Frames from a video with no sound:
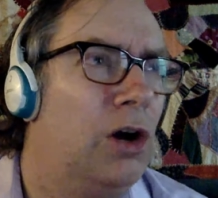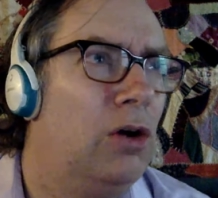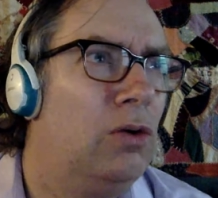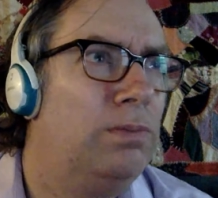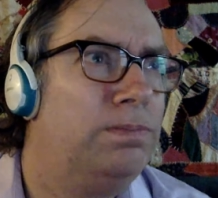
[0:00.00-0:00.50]

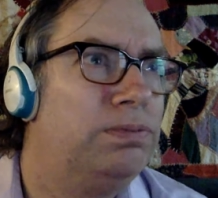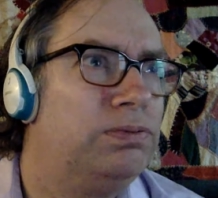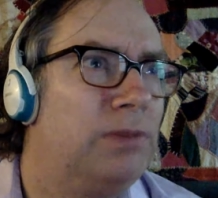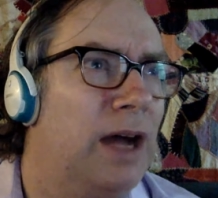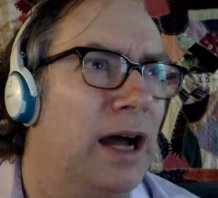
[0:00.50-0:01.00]

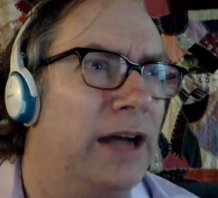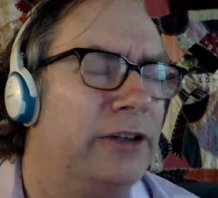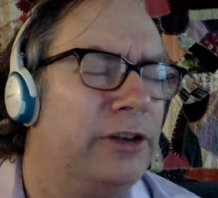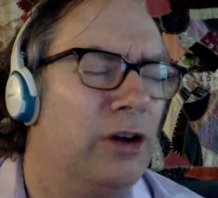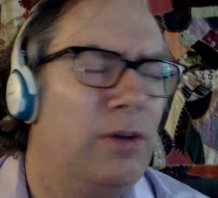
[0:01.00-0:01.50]
I
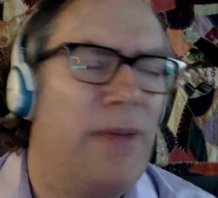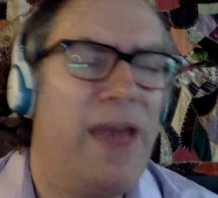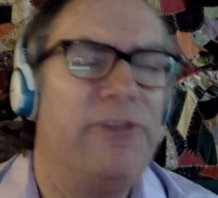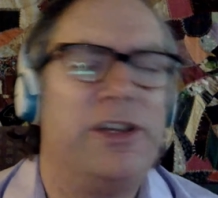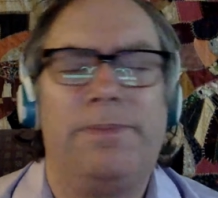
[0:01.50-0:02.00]
don't know, a
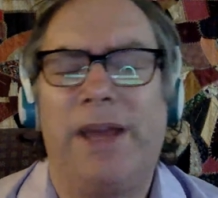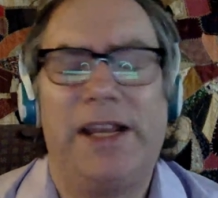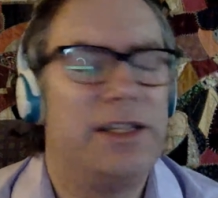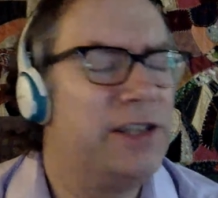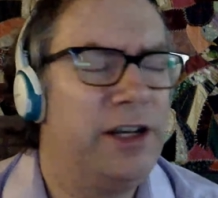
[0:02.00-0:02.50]
Maven
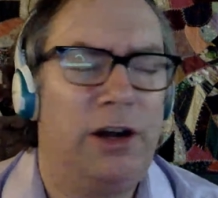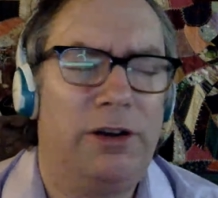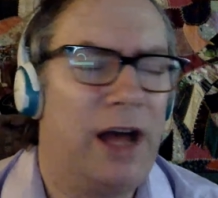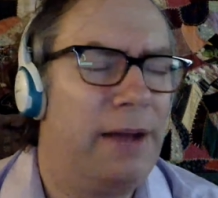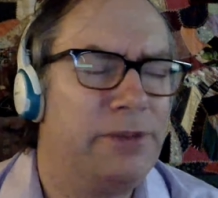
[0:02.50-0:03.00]
dependency
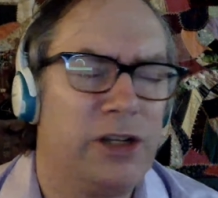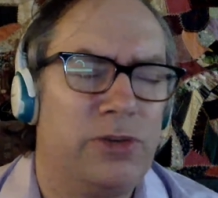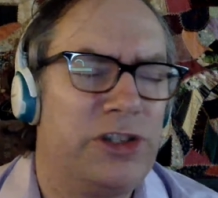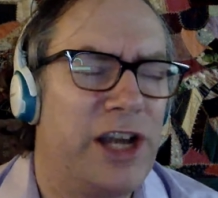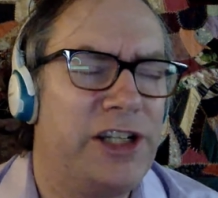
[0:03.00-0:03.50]
node
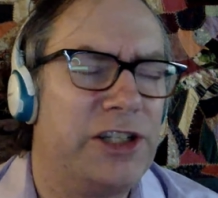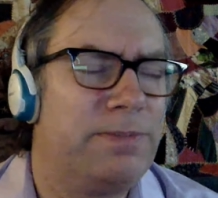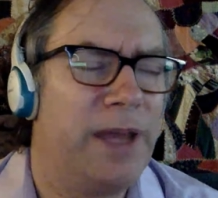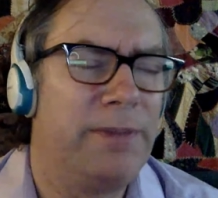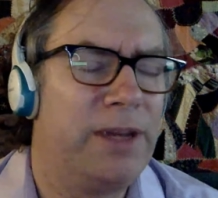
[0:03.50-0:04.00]
object, which I
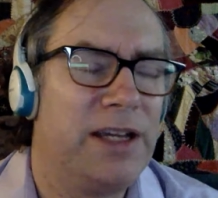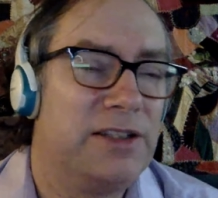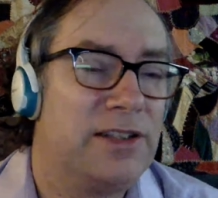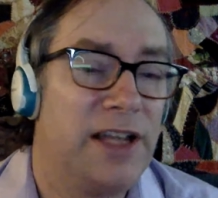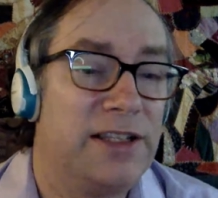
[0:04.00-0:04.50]
just picked
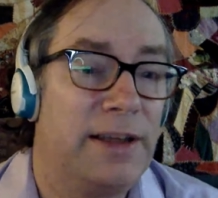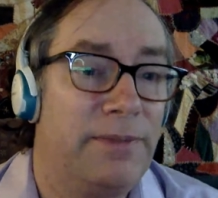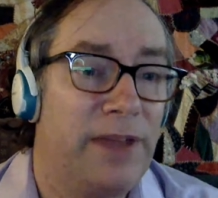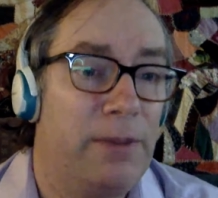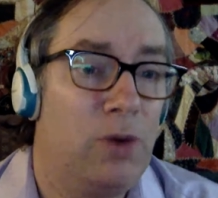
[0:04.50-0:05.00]
because it's
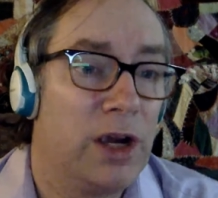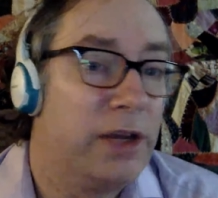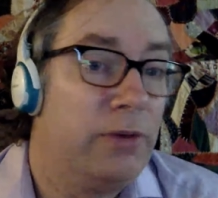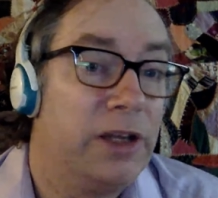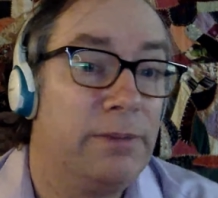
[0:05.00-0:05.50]
something I'm
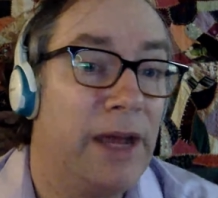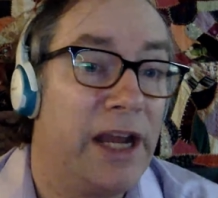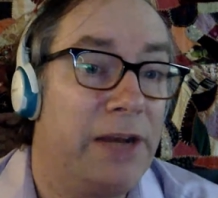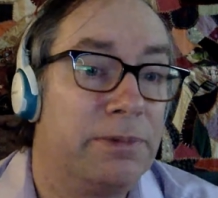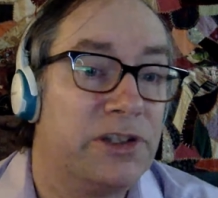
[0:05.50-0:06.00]
working with in my
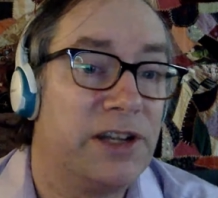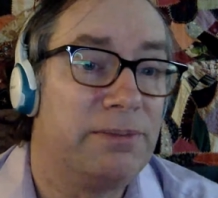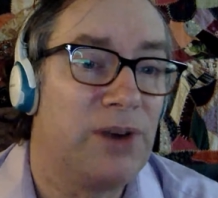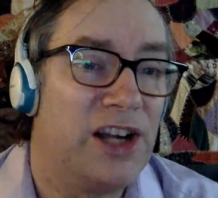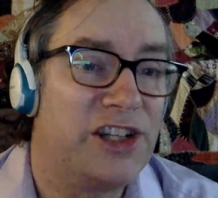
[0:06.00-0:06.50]

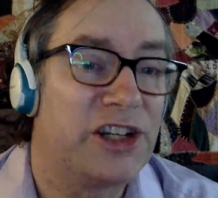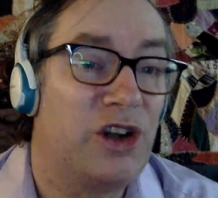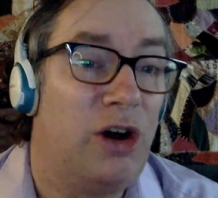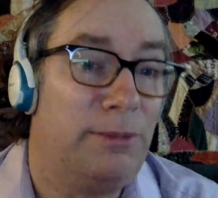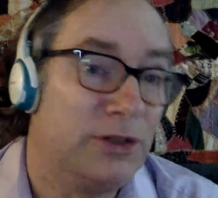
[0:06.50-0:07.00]
80%
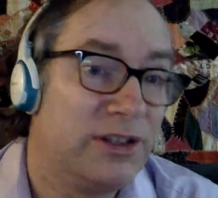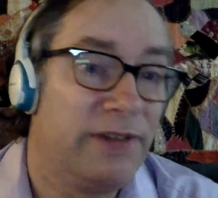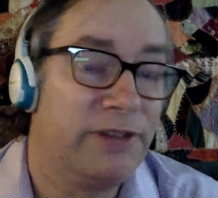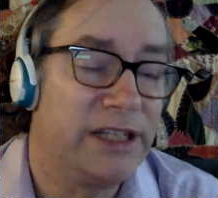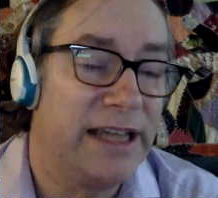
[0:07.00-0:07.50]
project almost
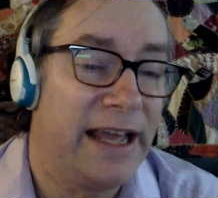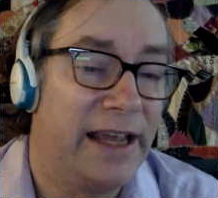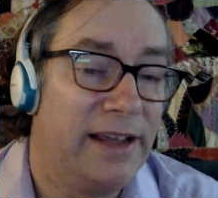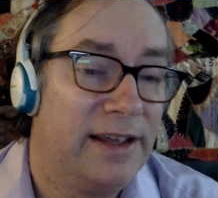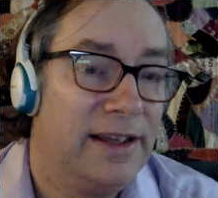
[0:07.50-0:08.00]
every
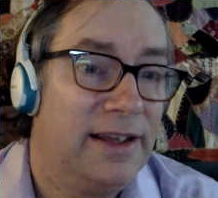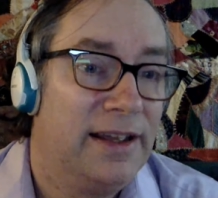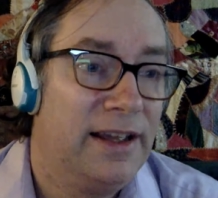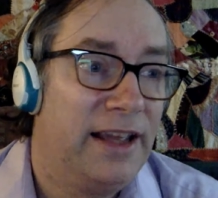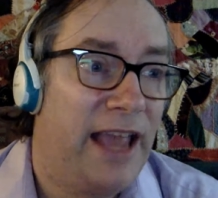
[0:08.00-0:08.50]
day.
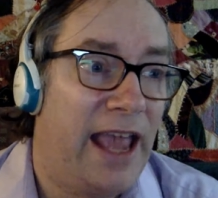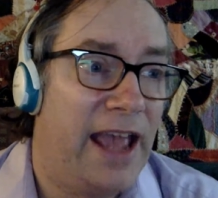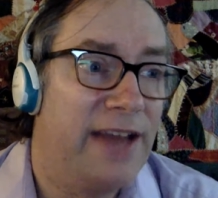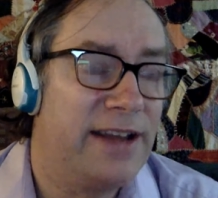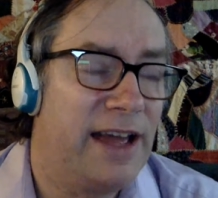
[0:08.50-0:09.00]

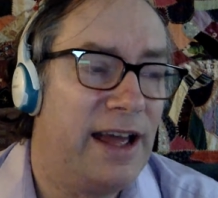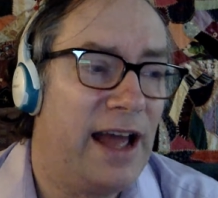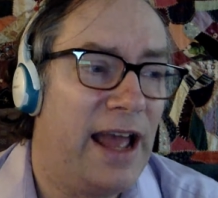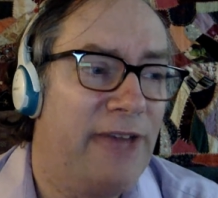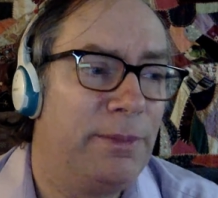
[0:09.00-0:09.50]
And
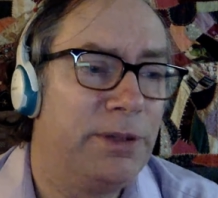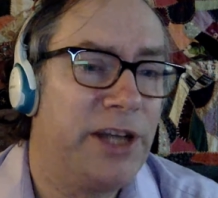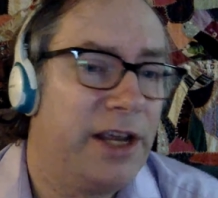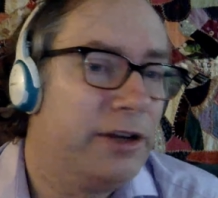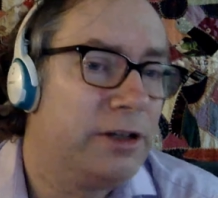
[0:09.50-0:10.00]
I have a
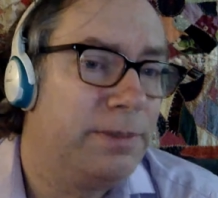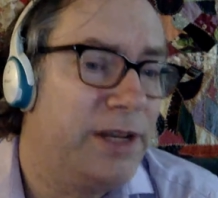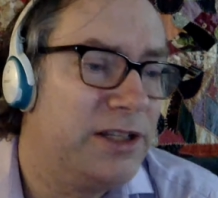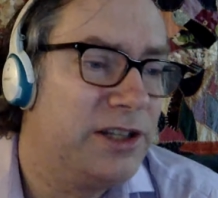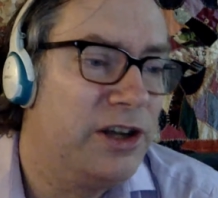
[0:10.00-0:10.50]
particular
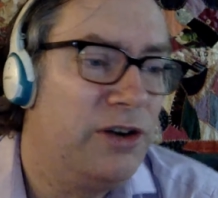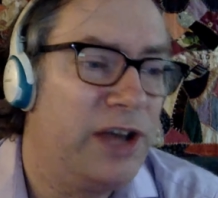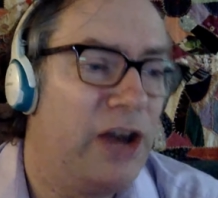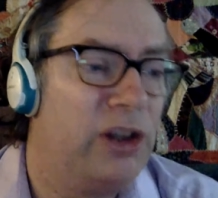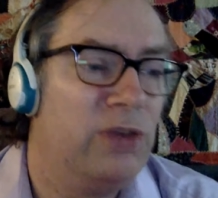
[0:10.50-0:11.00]
dependency
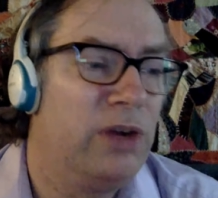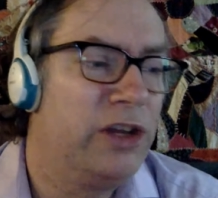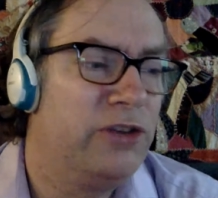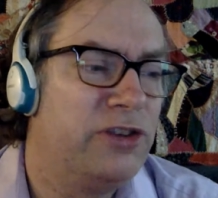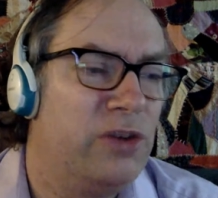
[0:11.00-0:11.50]
node I only want
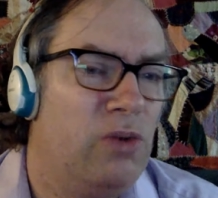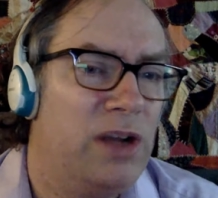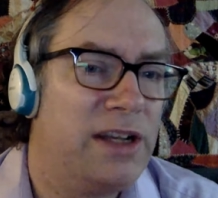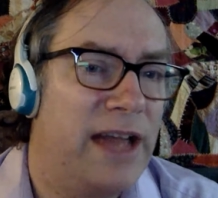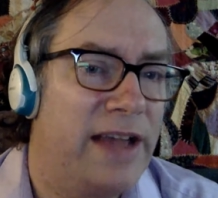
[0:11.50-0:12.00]
to use in
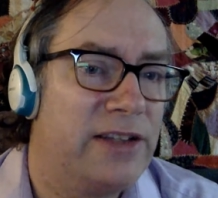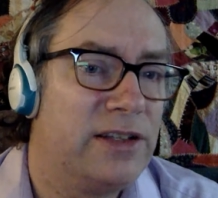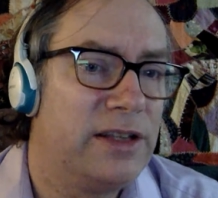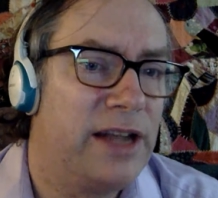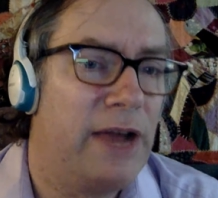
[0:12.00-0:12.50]
one
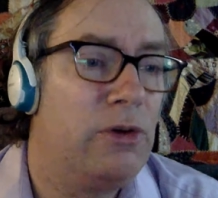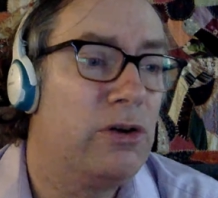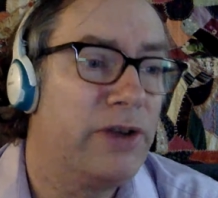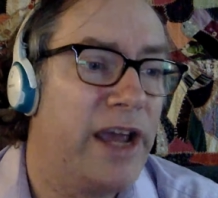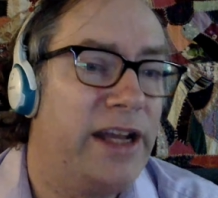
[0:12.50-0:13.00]
test, then I
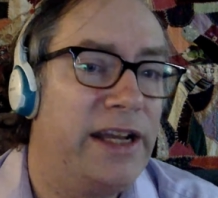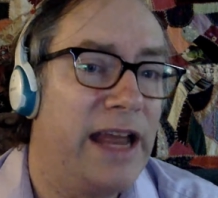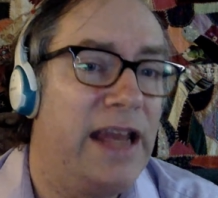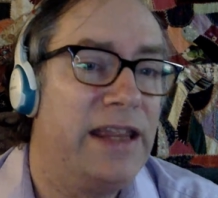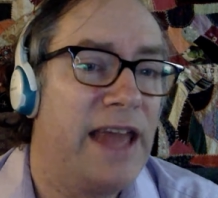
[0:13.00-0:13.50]
will create
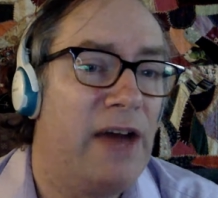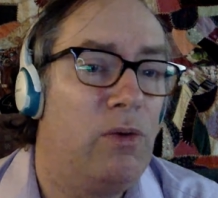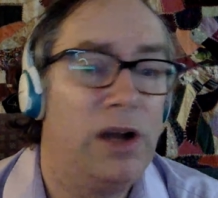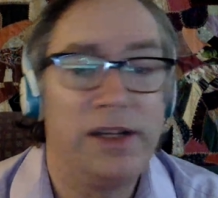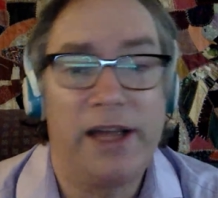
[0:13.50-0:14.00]
it in that
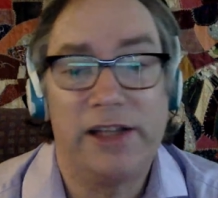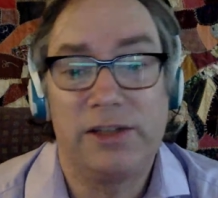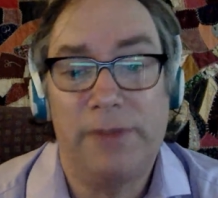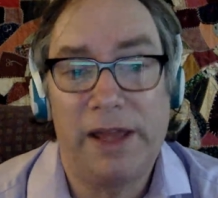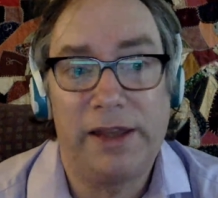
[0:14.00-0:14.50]
one
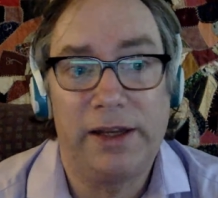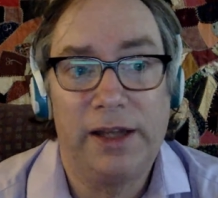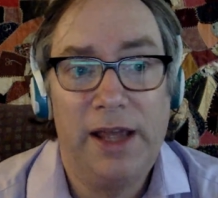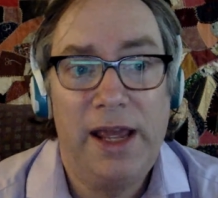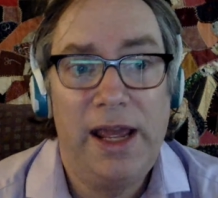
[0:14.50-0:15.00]
test method.